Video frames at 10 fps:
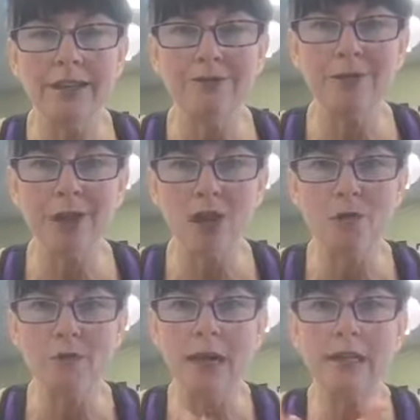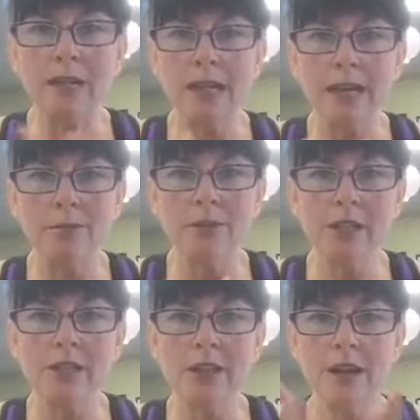when we open back up,
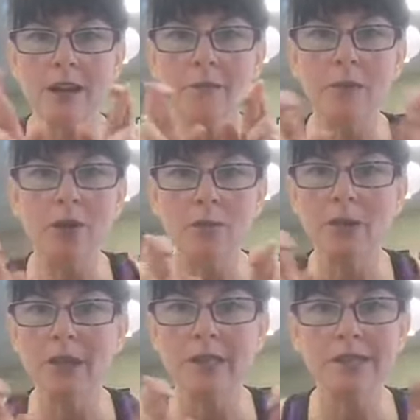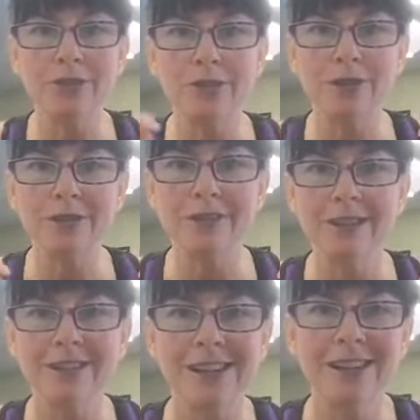which I'm hoping is sooner
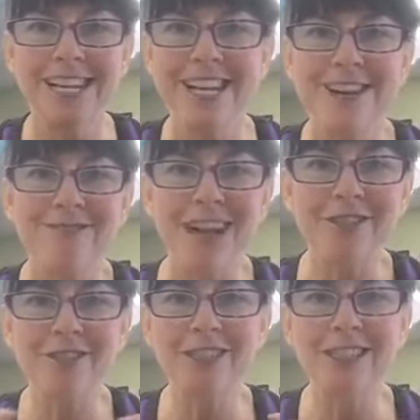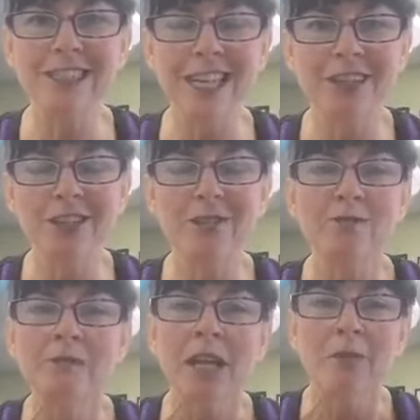rather than later,
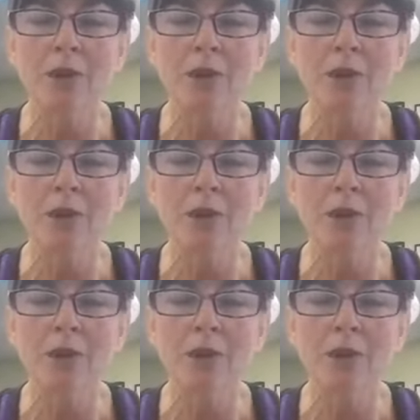but